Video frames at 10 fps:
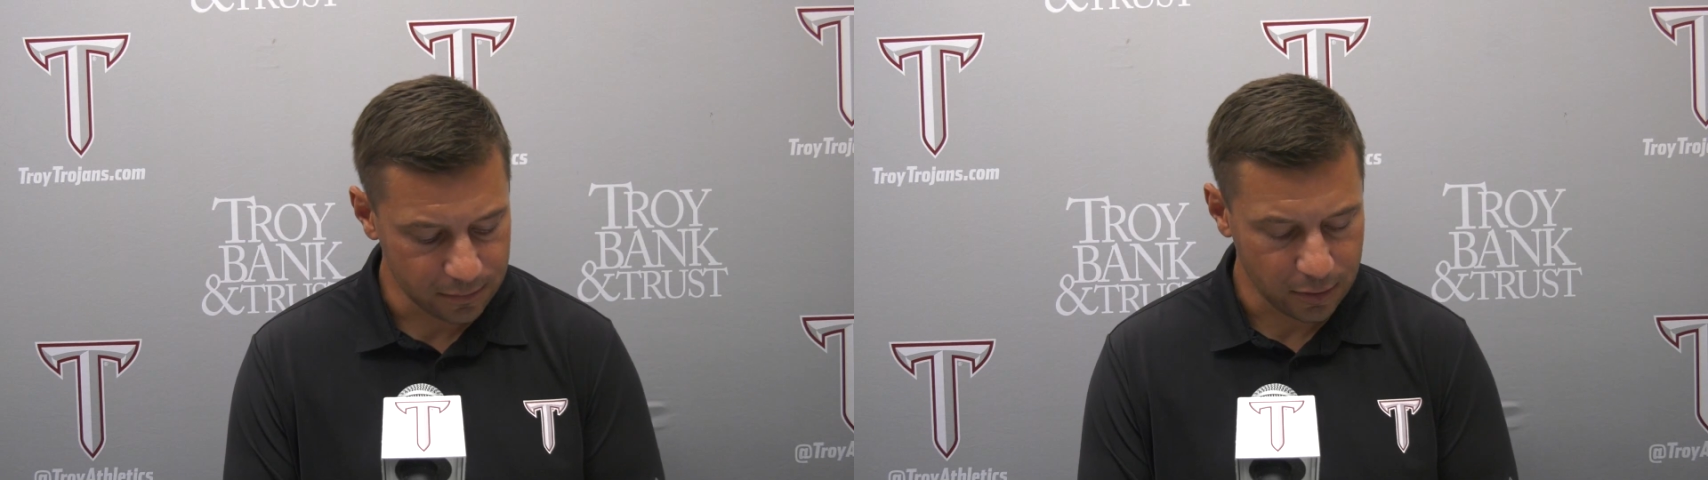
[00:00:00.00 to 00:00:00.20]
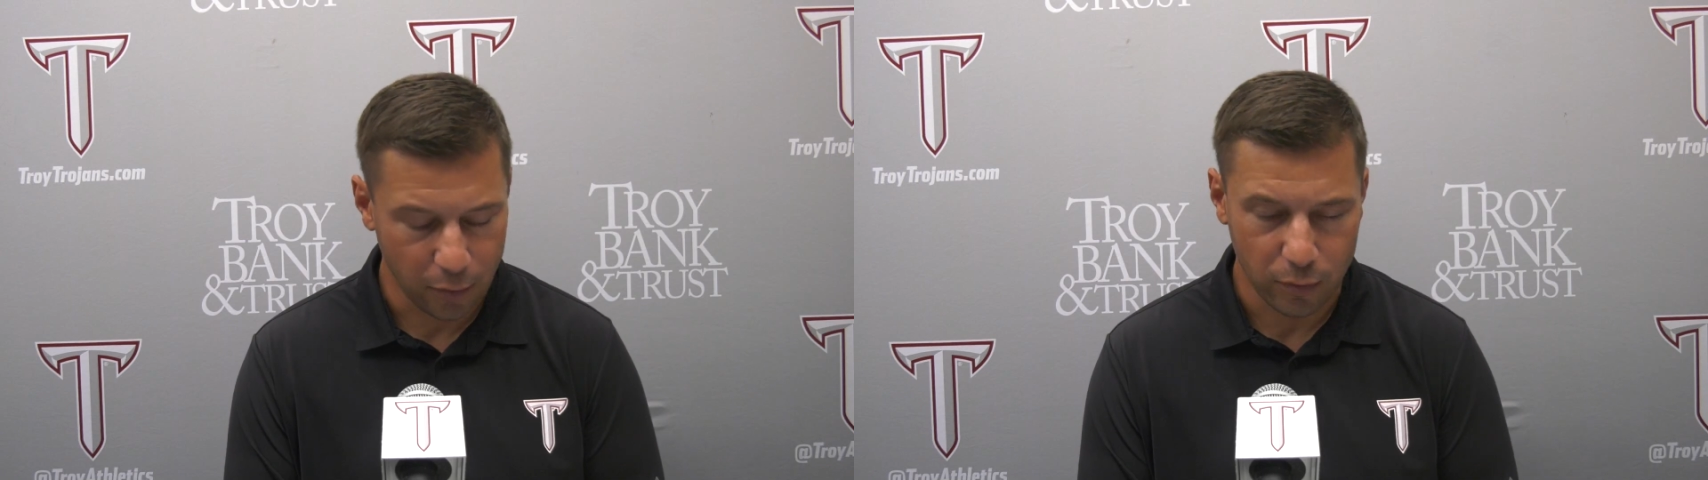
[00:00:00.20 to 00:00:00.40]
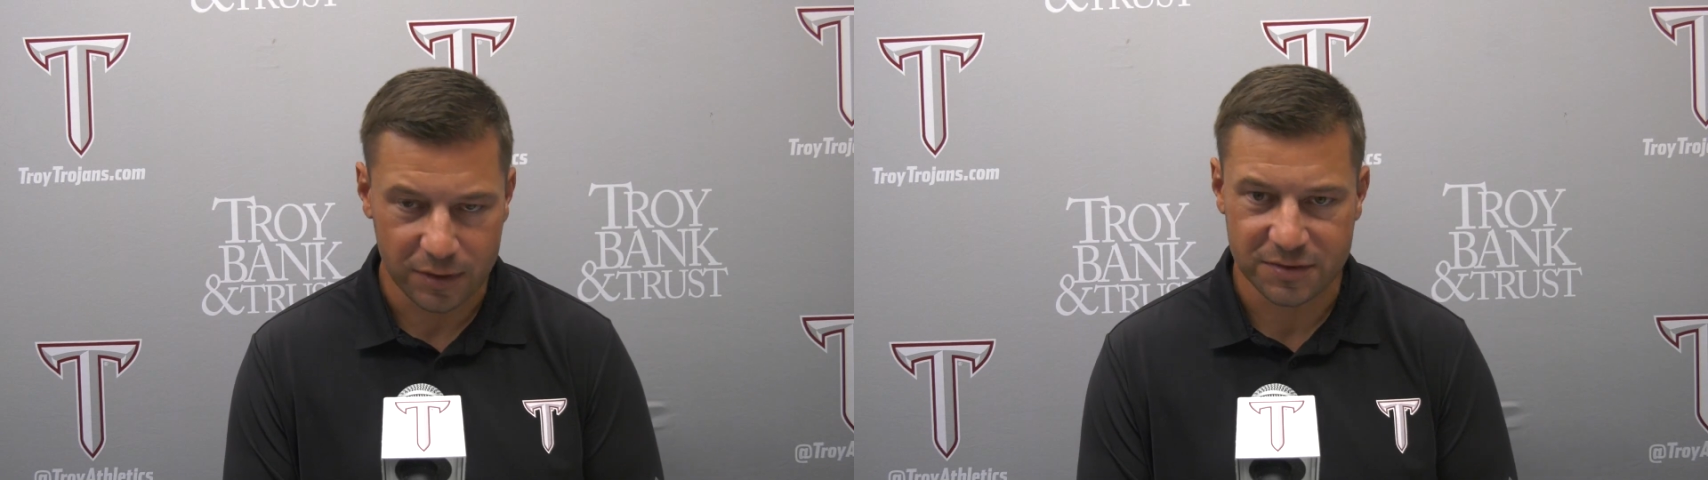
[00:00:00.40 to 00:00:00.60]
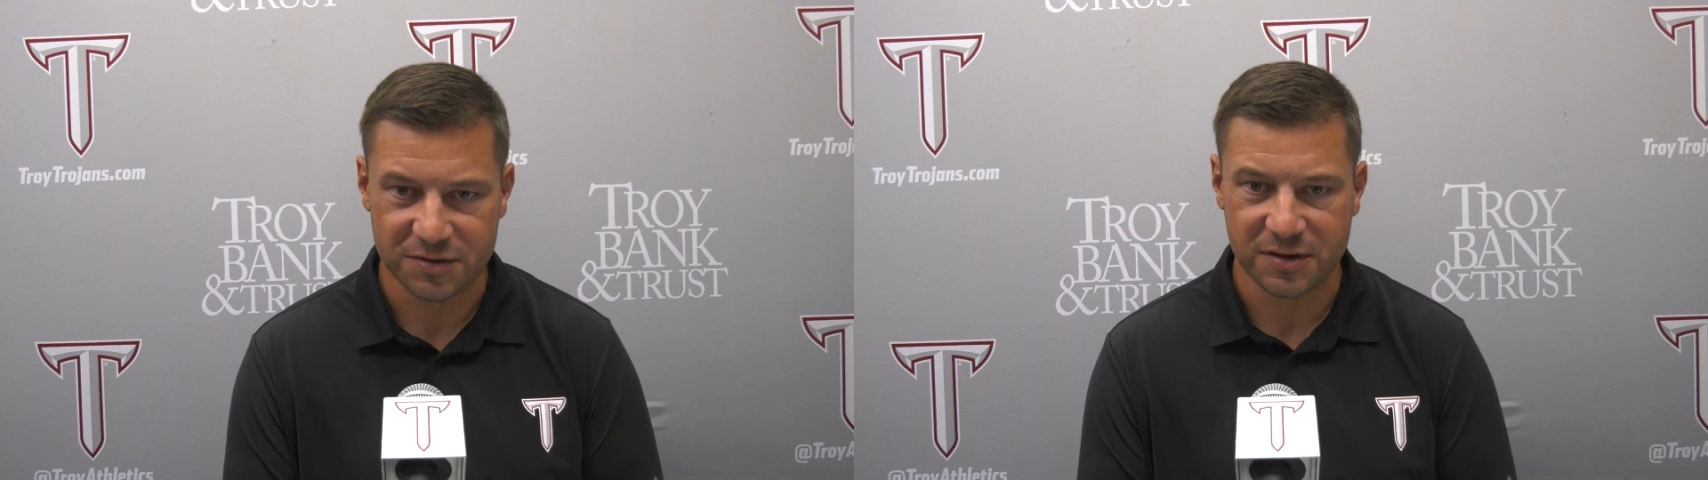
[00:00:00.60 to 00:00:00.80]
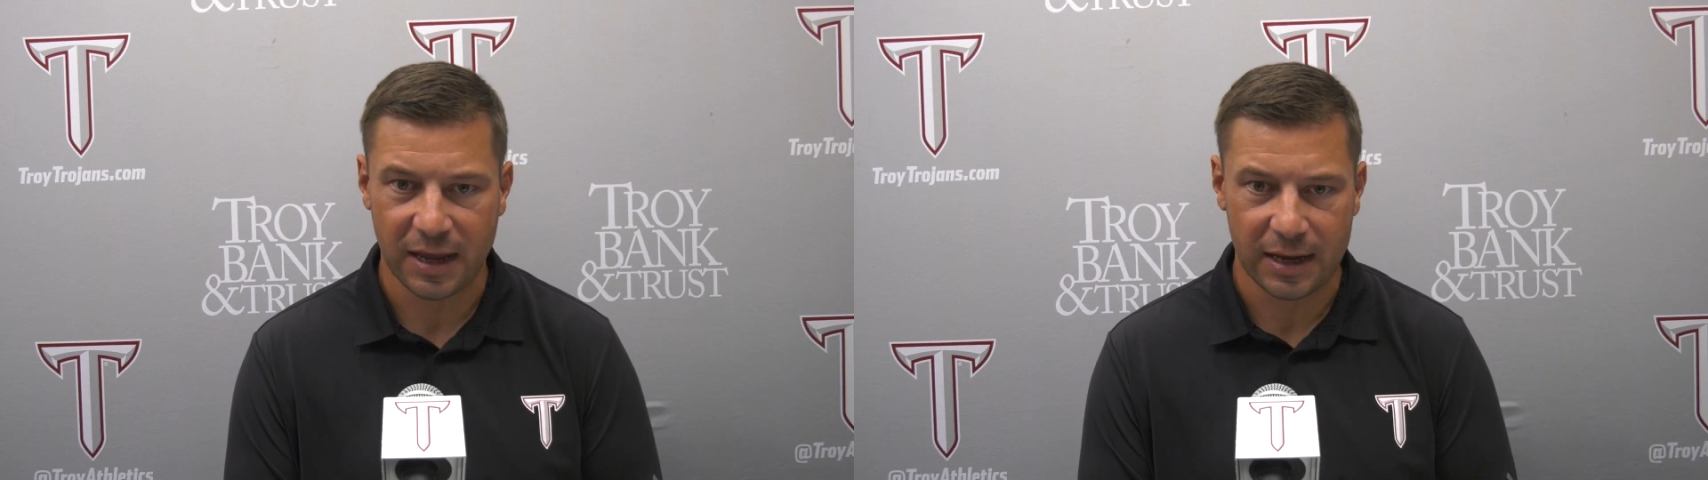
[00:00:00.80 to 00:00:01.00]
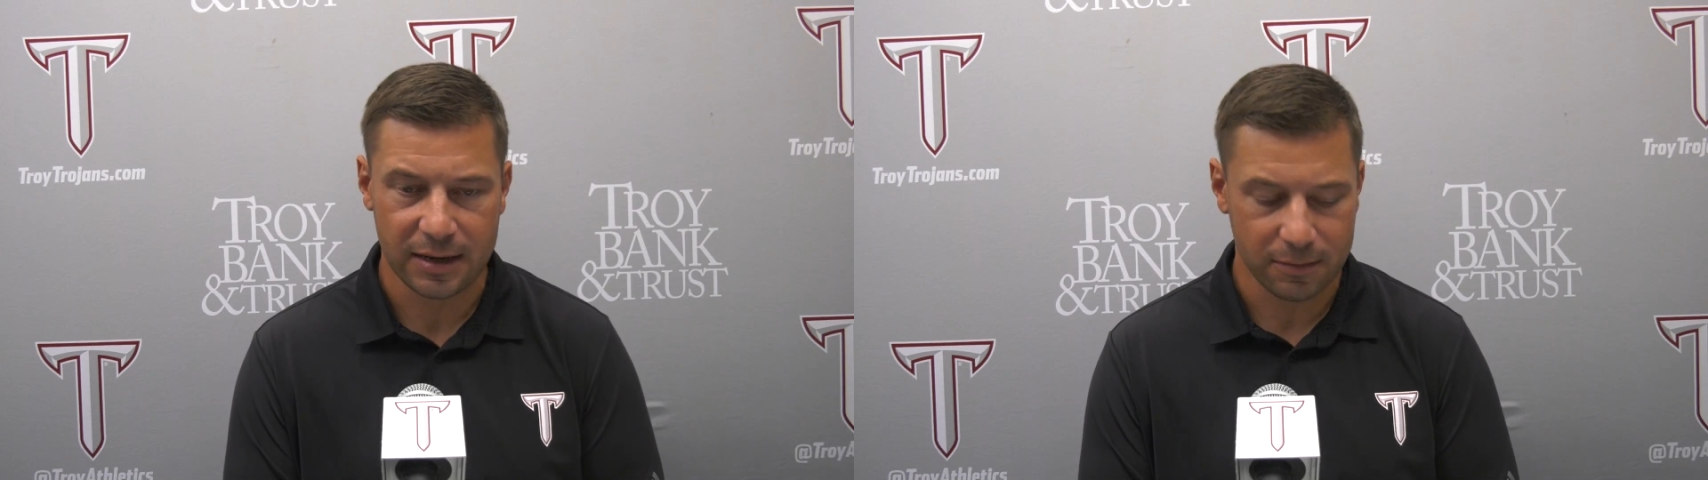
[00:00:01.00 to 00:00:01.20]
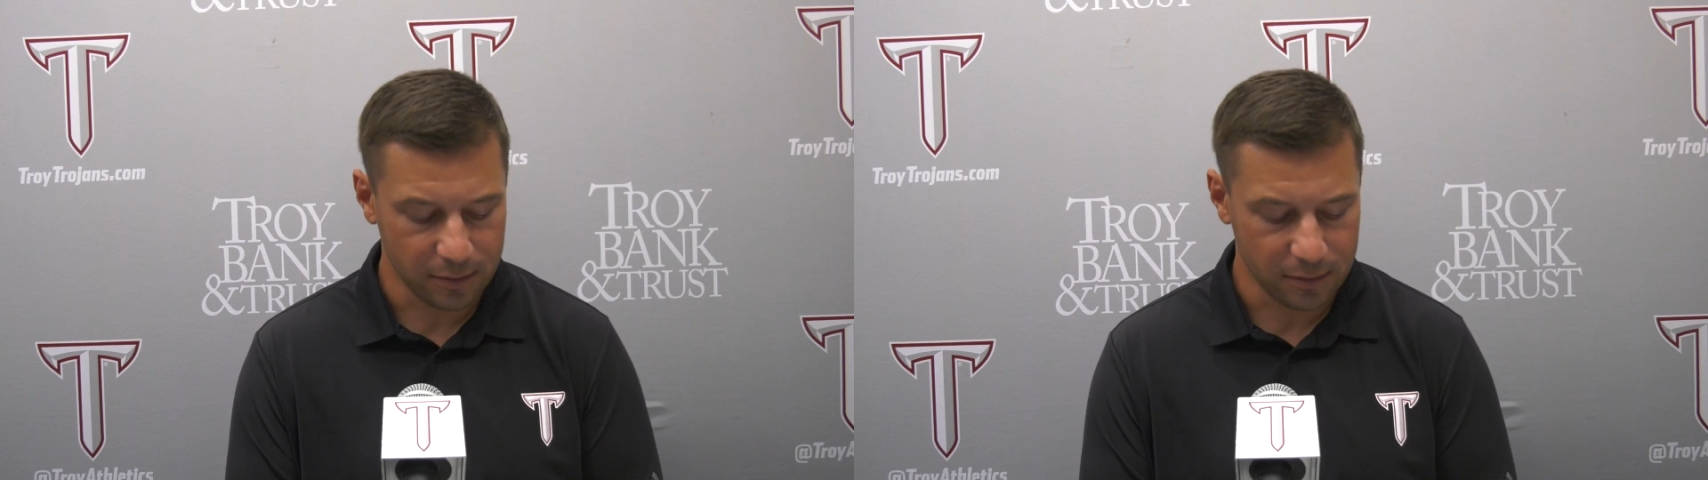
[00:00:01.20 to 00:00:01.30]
you know, really sustain